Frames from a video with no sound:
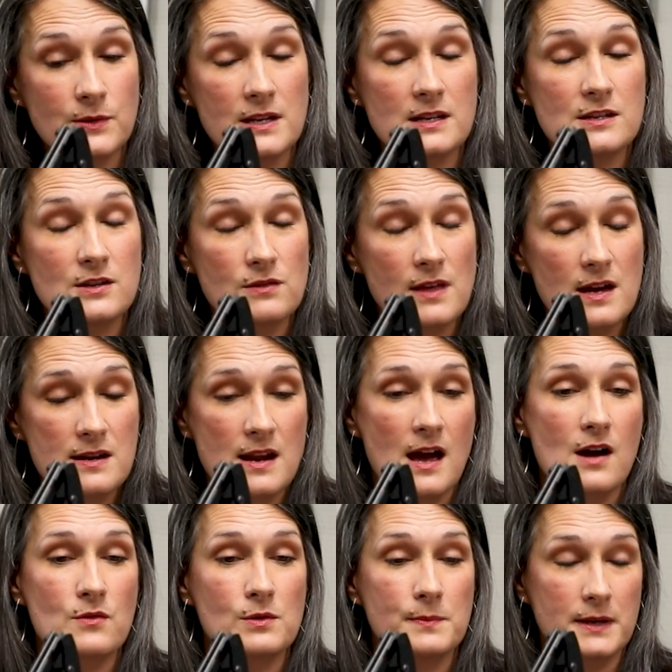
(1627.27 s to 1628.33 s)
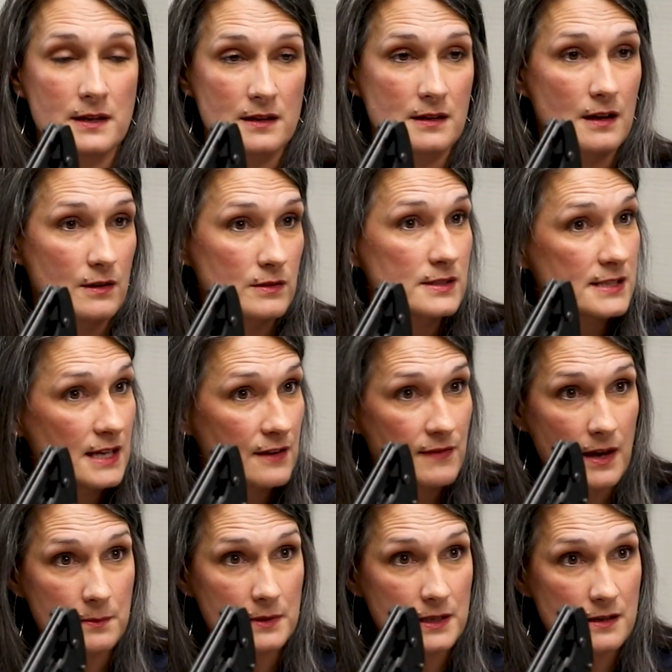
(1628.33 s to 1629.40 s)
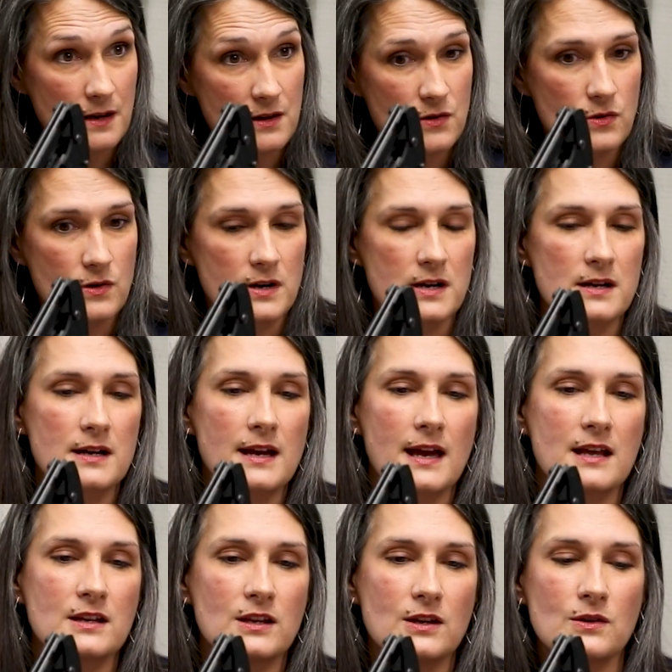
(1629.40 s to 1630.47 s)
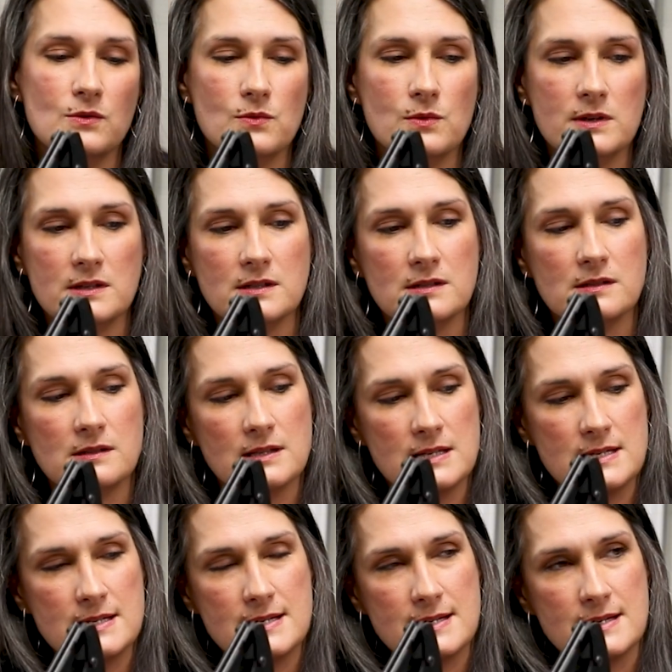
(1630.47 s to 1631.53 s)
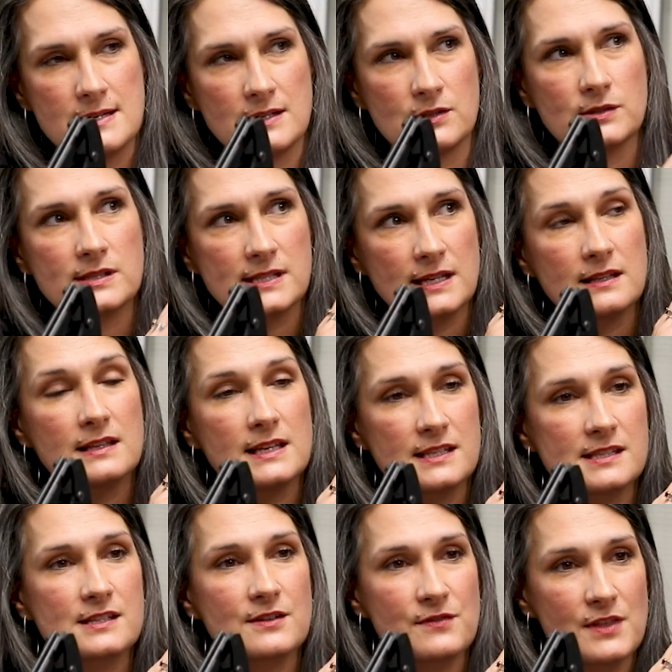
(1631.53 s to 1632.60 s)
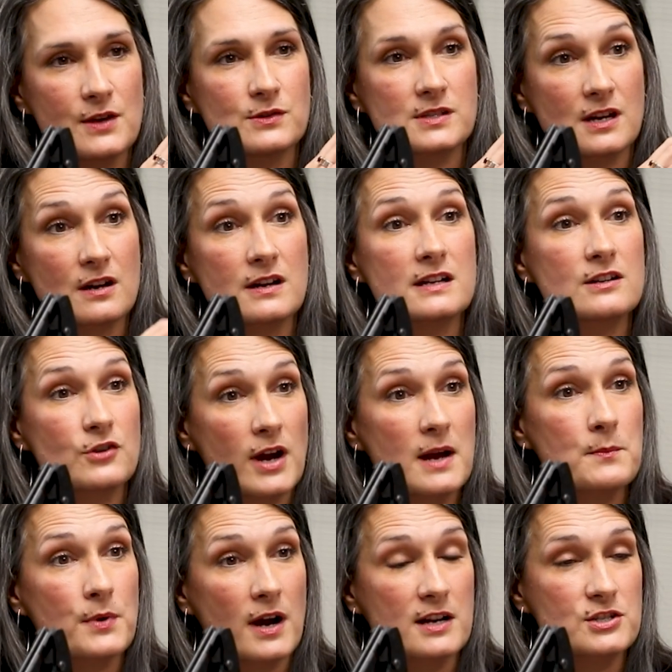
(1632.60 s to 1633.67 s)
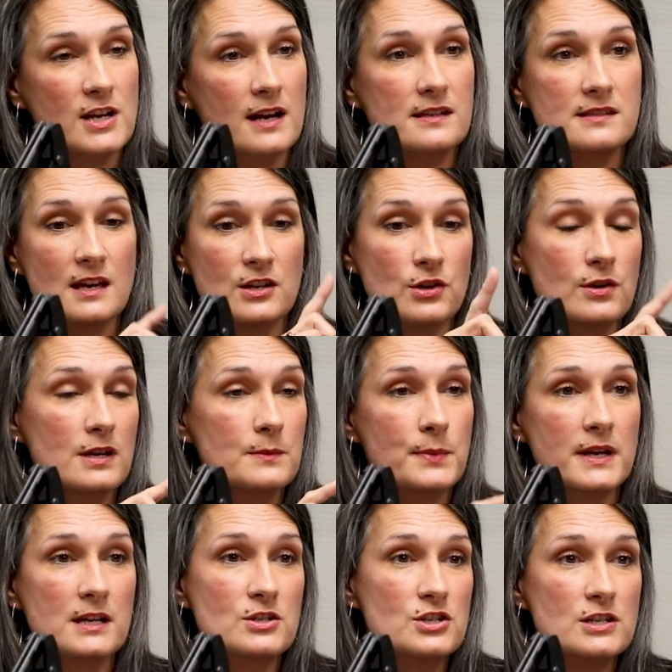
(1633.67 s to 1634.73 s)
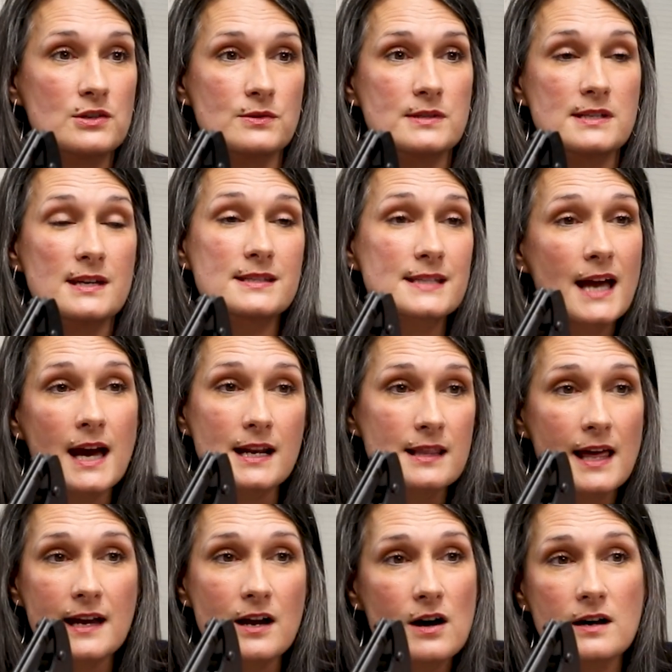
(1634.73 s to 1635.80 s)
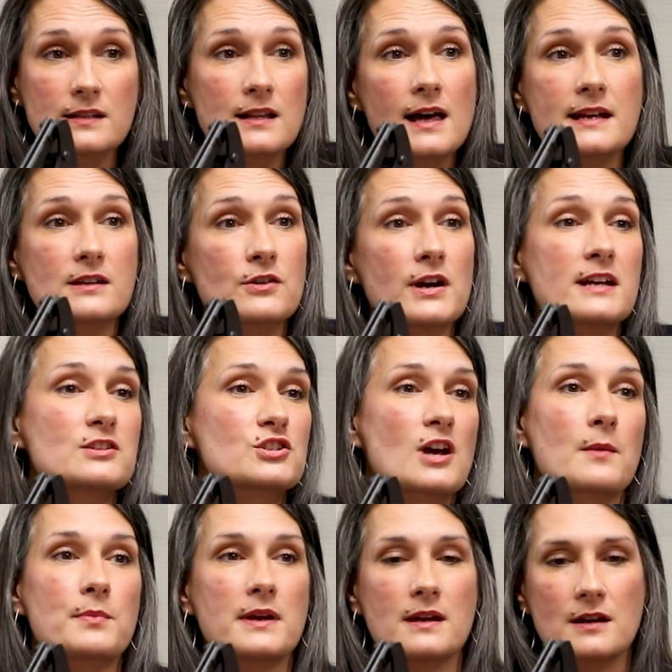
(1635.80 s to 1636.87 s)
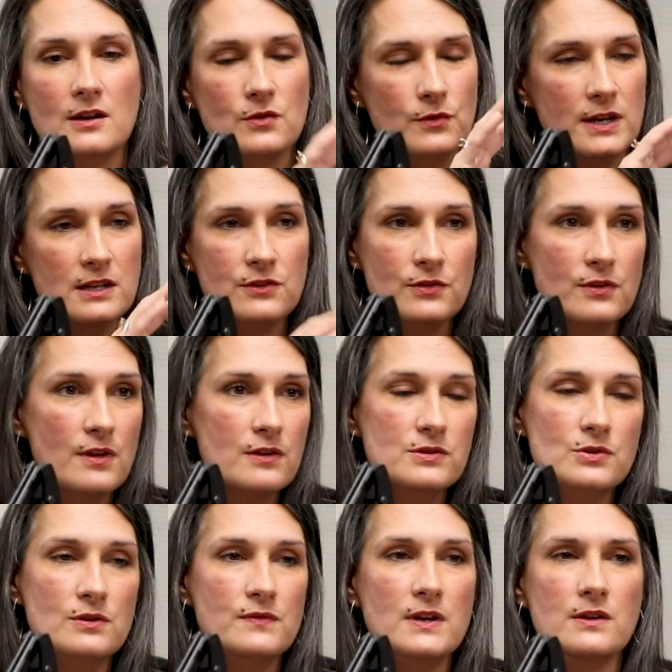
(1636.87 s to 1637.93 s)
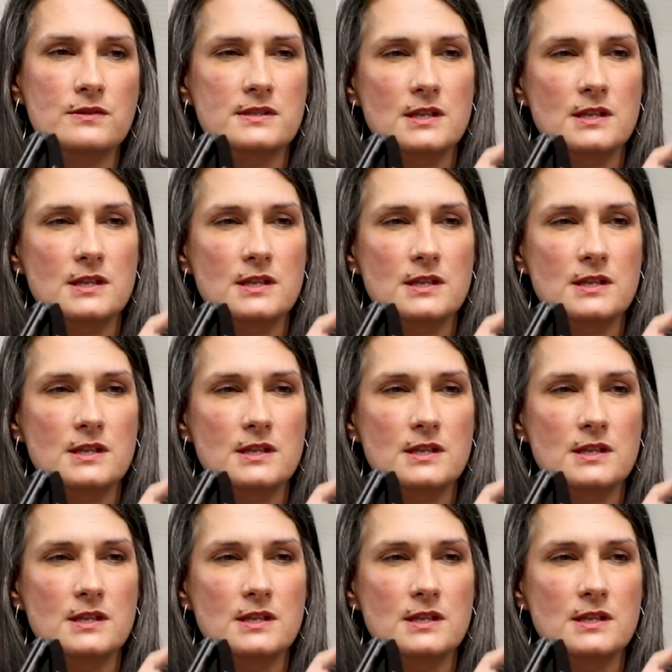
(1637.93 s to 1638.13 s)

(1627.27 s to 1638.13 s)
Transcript: way to do that now will be to go to cfabilene.org, and you'll see a list of those current grant projects, and you can pick and choose. It's kind of like online grant shopping. Read through those reviews.